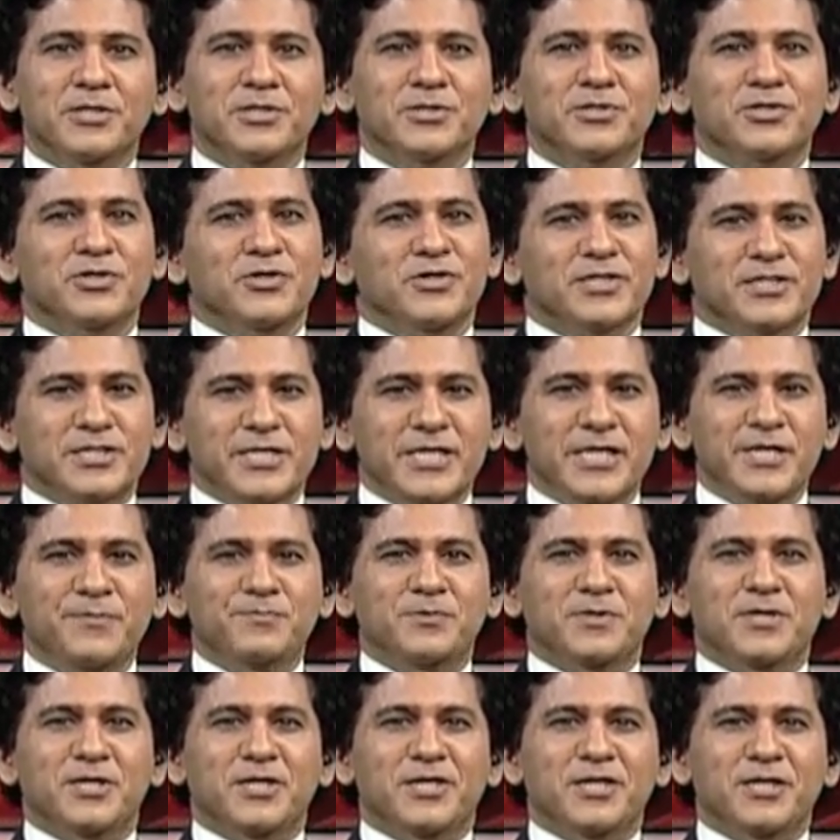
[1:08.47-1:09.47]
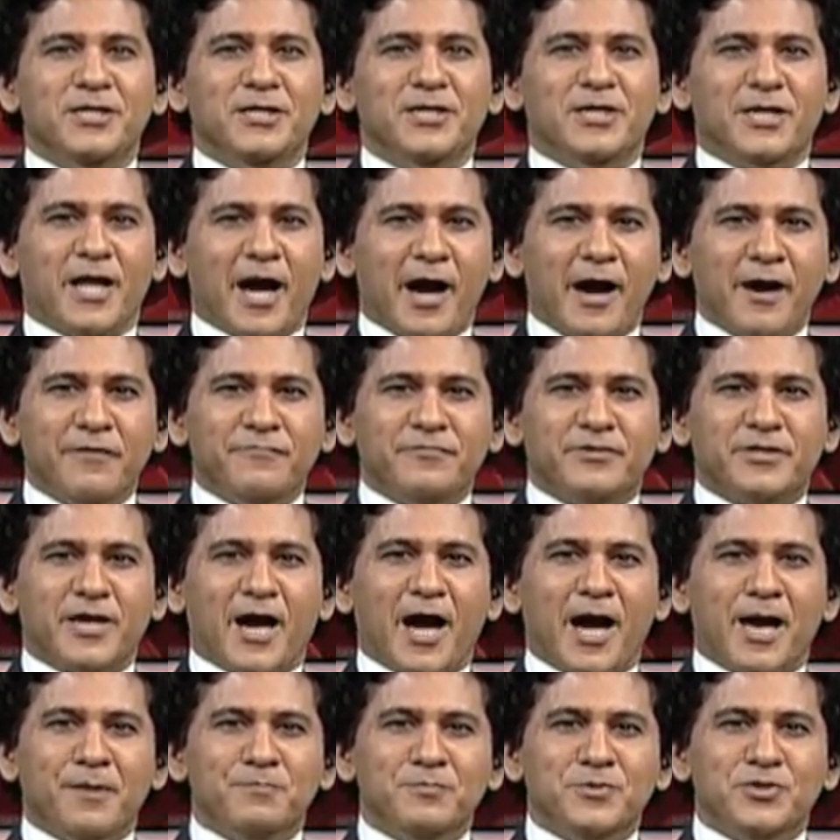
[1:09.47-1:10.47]
She received the
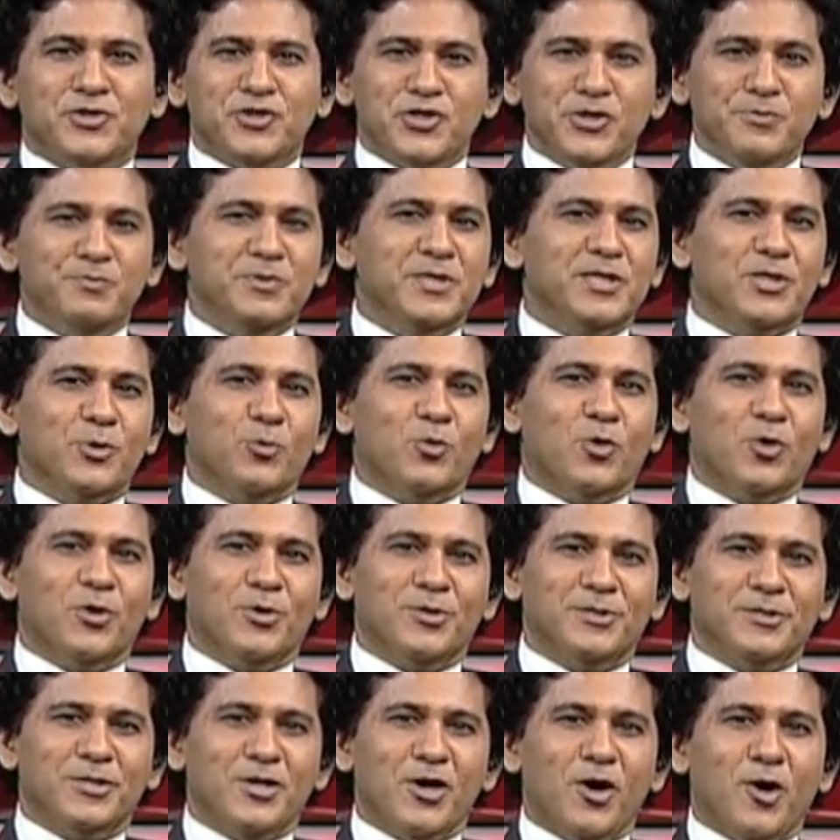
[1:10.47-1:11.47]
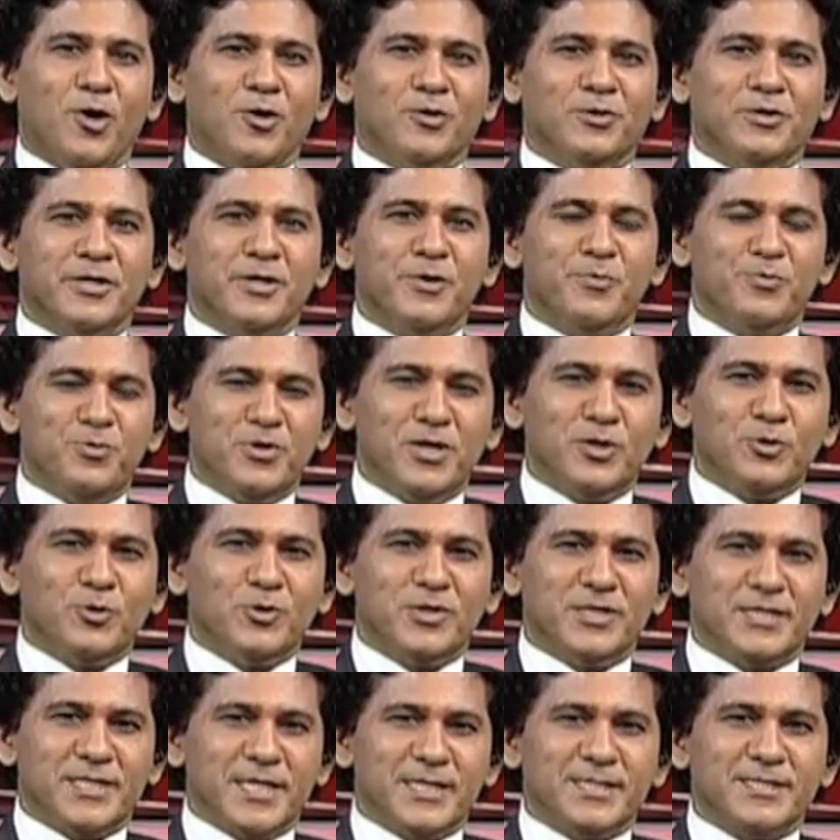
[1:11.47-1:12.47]
Lifetime Achievement Award on April
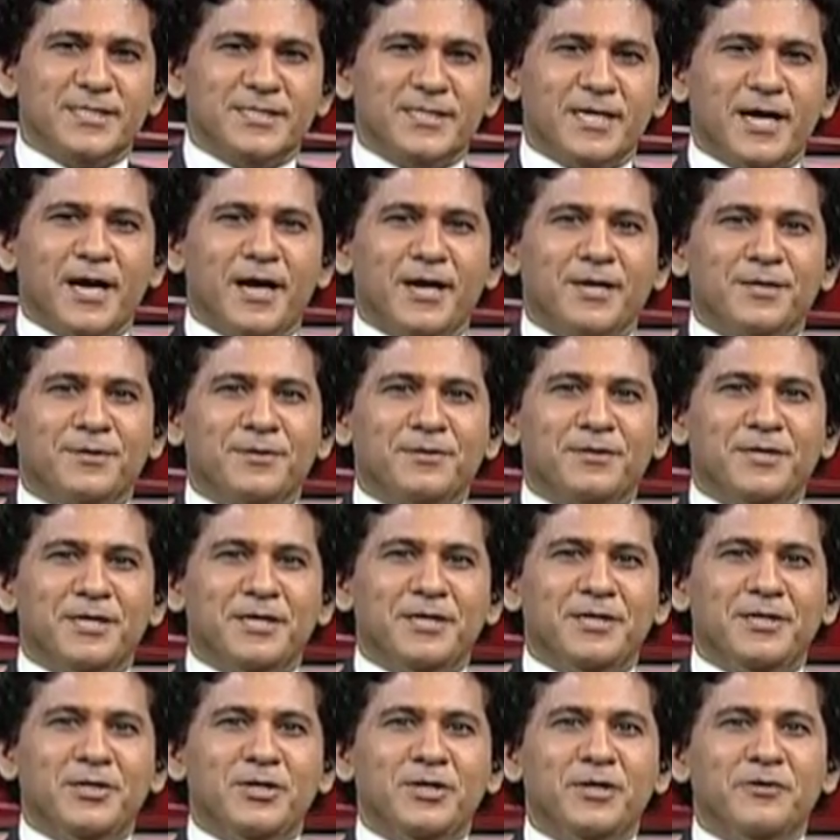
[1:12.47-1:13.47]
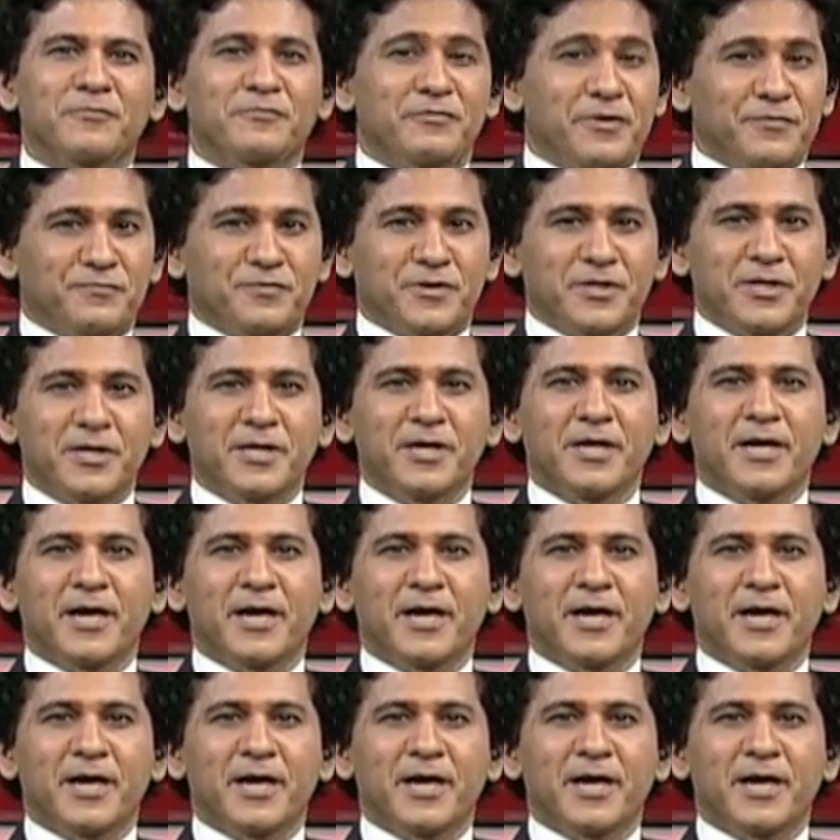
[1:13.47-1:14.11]
26 at the 5th